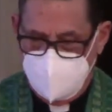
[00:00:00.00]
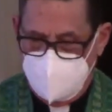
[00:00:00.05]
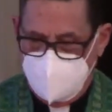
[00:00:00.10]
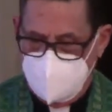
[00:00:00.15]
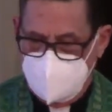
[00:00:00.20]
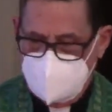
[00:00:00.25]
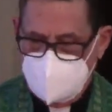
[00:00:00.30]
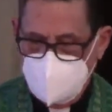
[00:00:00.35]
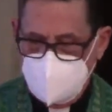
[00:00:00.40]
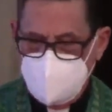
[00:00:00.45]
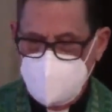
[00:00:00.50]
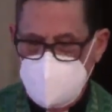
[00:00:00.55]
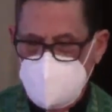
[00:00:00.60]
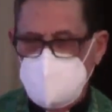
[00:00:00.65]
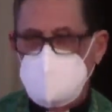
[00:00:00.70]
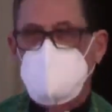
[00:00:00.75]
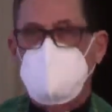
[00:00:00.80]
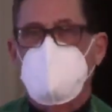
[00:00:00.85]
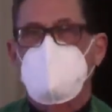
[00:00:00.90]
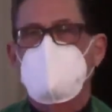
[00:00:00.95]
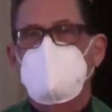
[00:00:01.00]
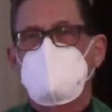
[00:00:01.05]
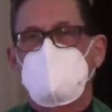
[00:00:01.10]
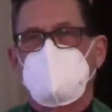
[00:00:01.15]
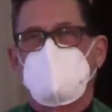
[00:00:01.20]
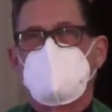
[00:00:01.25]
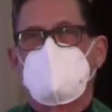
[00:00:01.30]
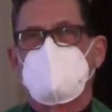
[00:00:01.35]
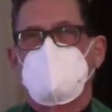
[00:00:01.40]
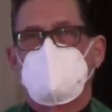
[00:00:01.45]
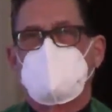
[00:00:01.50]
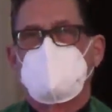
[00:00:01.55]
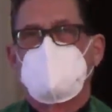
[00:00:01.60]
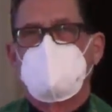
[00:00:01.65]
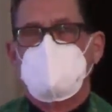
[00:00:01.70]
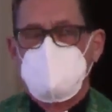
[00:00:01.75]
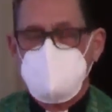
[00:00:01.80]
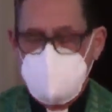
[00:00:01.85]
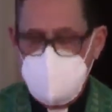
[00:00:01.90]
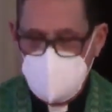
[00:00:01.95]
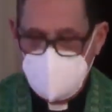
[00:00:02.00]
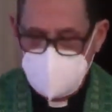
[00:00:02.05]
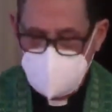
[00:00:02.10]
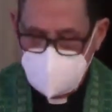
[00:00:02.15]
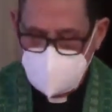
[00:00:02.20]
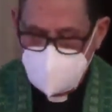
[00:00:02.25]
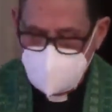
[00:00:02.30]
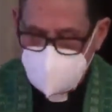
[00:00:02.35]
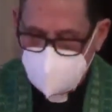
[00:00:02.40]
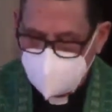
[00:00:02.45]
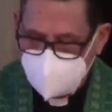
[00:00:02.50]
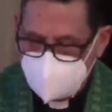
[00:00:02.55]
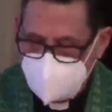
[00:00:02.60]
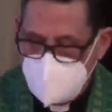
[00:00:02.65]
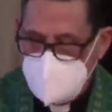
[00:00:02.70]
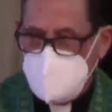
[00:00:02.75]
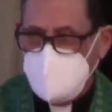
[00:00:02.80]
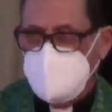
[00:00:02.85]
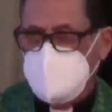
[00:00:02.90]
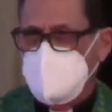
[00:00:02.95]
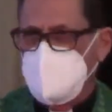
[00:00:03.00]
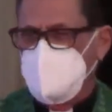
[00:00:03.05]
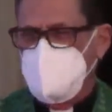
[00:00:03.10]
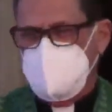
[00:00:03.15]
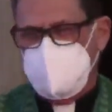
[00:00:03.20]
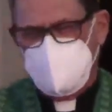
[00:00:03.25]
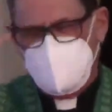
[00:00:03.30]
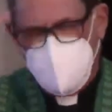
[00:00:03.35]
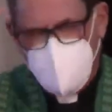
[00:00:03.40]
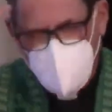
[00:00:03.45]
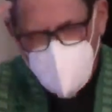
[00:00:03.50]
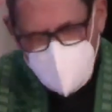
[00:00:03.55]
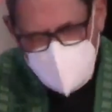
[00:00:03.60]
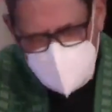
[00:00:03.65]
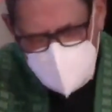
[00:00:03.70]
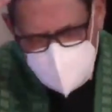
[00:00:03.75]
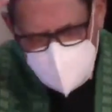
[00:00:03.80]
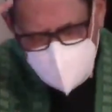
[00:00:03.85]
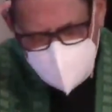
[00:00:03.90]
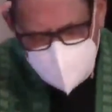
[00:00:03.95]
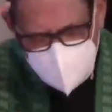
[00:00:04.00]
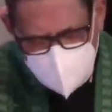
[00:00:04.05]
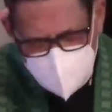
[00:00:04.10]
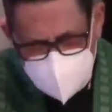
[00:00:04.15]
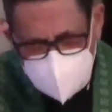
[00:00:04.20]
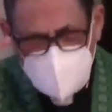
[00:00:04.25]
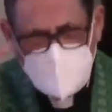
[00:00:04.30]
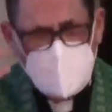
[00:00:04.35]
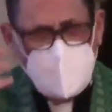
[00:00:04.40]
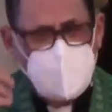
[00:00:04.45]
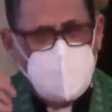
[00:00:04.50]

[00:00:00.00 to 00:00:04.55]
It's about being counted among the millions of minds poisoned